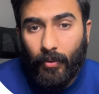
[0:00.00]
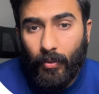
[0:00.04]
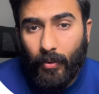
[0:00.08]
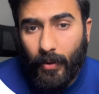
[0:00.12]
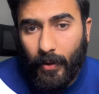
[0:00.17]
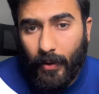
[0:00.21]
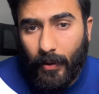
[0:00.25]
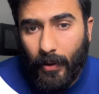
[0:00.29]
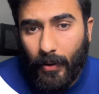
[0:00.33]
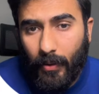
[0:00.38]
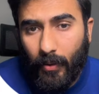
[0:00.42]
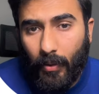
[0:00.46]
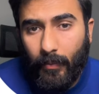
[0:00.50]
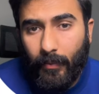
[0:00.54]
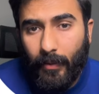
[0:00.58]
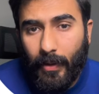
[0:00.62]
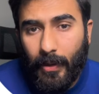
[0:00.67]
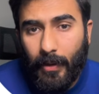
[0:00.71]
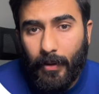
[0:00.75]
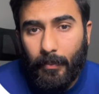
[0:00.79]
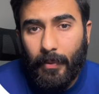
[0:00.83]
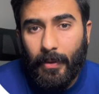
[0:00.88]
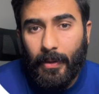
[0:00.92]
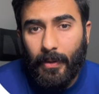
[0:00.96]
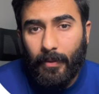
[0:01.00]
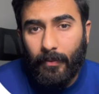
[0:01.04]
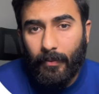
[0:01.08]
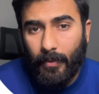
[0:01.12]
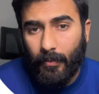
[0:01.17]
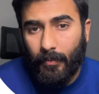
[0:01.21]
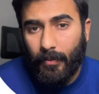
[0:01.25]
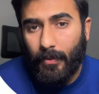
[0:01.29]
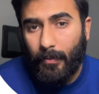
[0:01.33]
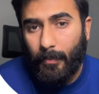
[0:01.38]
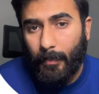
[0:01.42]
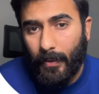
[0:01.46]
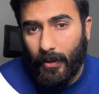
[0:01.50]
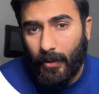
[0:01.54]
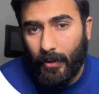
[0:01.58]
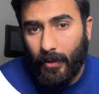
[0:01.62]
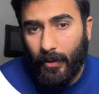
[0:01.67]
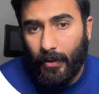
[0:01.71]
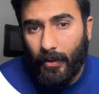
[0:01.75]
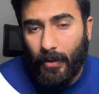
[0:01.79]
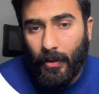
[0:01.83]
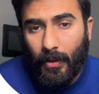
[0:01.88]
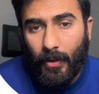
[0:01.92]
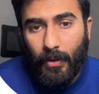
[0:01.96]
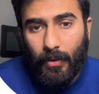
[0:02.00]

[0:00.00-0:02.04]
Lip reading: currently or willing be living with parent?